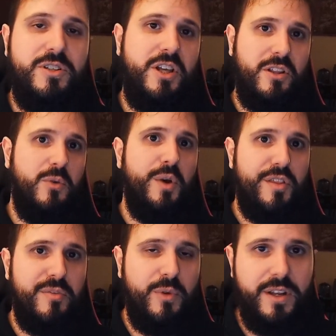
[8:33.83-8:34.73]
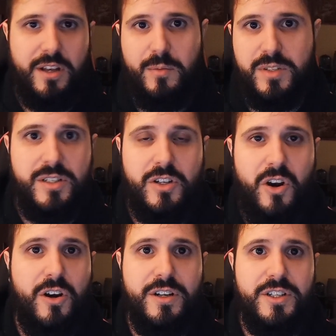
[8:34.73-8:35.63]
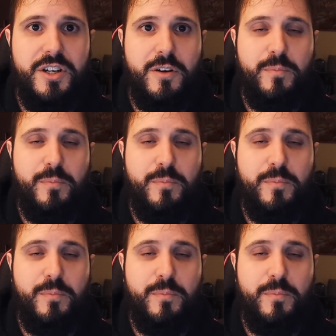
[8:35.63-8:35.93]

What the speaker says: dealing with when it comes to Carnage here.